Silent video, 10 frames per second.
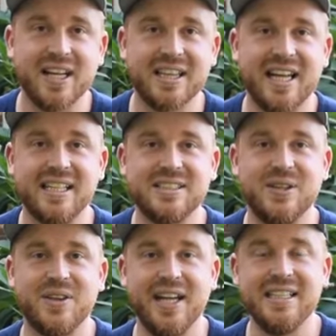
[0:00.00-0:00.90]
like that.
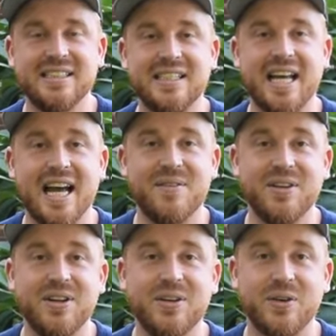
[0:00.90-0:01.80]
So thanks, and have a
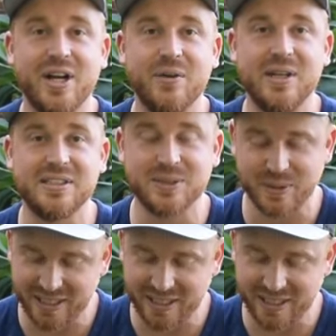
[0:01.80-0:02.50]
great rest of the